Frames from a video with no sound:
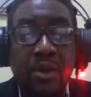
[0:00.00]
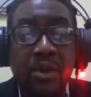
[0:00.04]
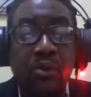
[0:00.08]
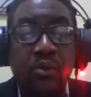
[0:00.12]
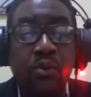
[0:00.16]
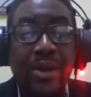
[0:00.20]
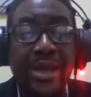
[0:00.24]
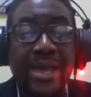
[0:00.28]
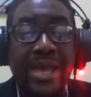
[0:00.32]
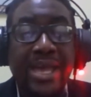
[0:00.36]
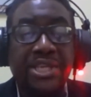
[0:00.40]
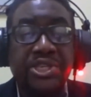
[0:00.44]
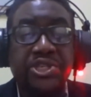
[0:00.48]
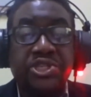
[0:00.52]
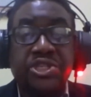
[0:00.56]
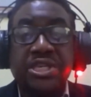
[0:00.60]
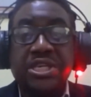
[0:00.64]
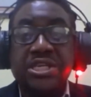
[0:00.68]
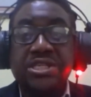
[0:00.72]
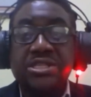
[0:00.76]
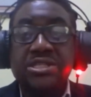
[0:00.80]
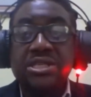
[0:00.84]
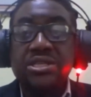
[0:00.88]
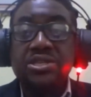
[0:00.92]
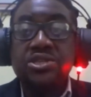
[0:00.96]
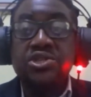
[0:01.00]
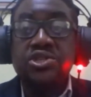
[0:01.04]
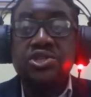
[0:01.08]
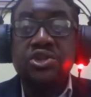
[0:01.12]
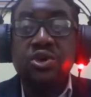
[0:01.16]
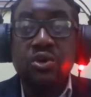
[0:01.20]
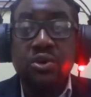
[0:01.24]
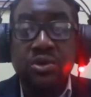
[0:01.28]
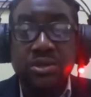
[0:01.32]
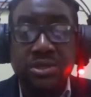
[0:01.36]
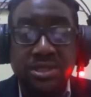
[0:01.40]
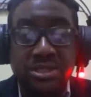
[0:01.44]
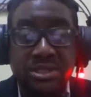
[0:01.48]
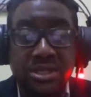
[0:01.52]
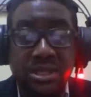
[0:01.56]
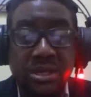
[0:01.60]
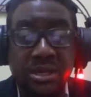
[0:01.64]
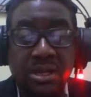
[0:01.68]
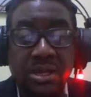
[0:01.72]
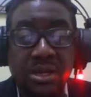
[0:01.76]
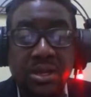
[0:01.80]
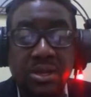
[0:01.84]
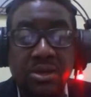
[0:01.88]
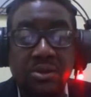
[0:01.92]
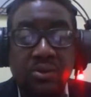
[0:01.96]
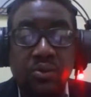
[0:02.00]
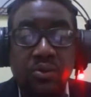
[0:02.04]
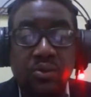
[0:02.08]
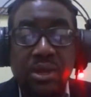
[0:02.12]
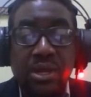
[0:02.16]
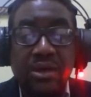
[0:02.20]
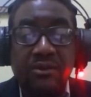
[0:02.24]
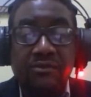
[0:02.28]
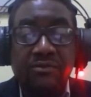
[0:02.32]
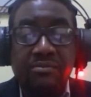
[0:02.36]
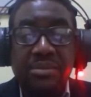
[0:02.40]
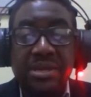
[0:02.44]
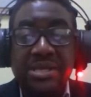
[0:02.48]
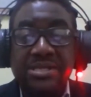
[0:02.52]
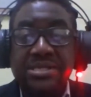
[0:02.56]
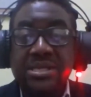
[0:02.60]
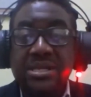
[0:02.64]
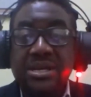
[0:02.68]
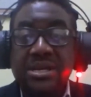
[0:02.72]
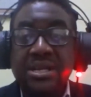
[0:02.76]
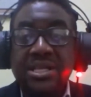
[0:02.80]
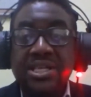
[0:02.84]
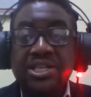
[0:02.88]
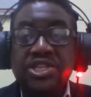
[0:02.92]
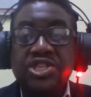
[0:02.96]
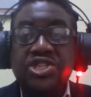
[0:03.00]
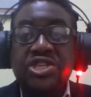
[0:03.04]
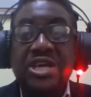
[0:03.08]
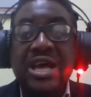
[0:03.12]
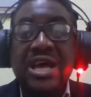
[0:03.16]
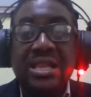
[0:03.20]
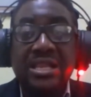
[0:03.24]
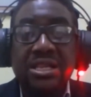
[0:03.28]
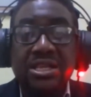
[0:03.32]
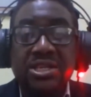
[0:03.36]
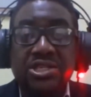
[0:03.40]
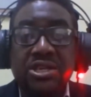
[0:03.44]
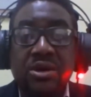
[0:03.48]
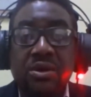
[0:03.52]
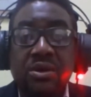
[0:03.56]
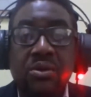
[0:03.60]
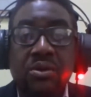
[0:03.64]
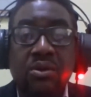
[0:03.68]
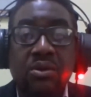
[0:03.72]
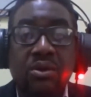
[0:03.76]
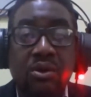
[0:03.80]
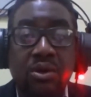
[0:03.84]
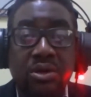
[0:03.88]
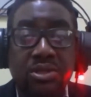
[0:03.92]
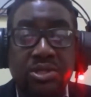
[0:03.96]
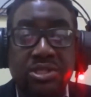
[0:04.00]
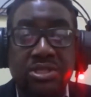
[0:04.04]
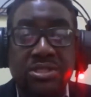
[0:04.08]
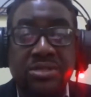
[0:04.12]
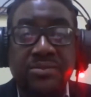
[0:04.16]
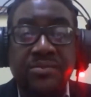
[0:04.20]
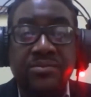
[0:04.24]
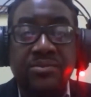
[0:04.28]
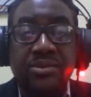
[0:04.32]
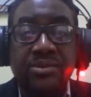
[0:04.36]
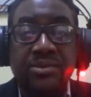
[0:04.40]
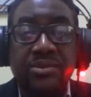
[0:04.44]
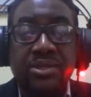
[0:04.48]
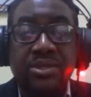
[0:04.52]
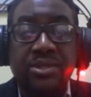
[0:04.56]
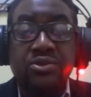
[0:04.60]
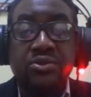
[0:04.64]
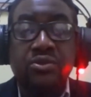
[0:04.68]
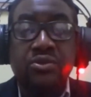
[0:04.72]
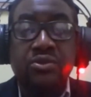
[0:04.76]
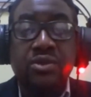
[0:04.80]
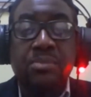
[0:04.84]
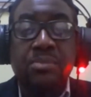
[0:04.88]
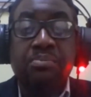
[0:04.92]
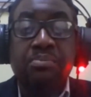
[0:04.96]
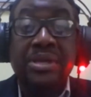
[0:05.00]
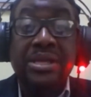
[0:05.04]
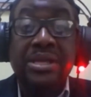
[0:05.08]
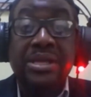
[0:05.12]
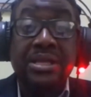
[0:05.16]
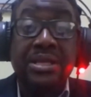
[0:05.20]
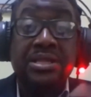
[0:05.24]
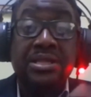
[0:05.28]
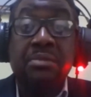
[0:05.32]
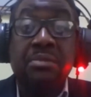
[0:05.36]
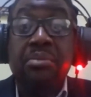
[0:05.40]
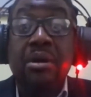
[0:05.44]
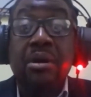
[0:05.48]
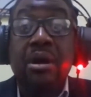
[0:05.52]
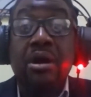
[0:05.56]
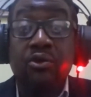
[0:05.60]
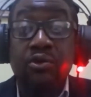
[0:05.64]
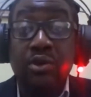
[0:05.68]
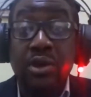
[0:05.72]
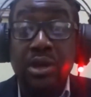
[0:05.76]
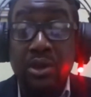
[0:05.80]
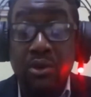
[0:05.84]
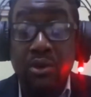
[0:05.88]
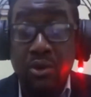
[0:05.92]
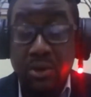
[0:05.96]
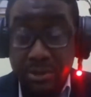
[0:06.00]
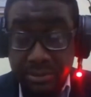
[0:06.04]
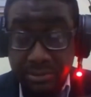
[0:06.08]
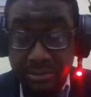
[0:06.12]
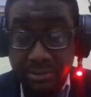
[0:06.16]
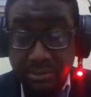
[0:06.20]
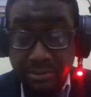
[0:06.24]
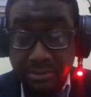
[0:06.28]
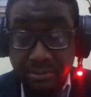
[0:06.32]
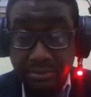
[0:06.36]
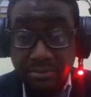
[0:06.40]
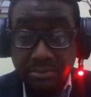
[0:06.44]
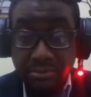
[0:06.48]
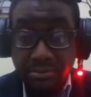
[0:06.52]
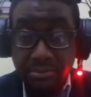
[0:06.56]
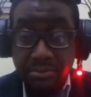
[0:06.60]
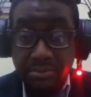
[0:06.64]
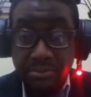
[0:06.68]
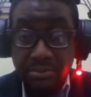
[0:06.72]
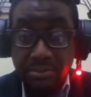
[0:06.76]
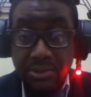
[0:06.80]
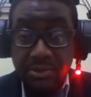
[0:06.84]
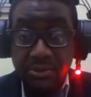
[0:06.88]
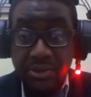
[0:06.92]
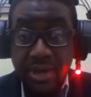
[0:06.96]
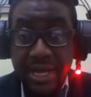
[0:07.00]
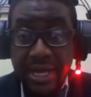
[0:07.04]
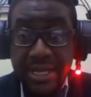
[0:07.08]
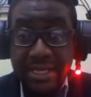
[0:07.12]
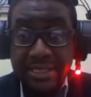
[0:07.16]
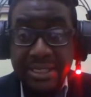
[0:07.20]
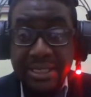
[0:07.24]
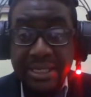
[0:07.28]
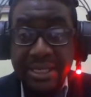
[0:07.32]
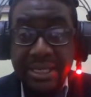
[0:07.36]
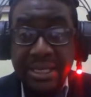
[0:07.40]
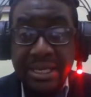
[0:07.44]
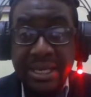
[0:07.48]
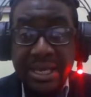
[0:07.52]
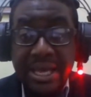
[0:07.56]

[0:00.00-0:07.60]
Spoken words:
where Jason Jones would have basically challenged our courts to repeal the Burglary Law, right?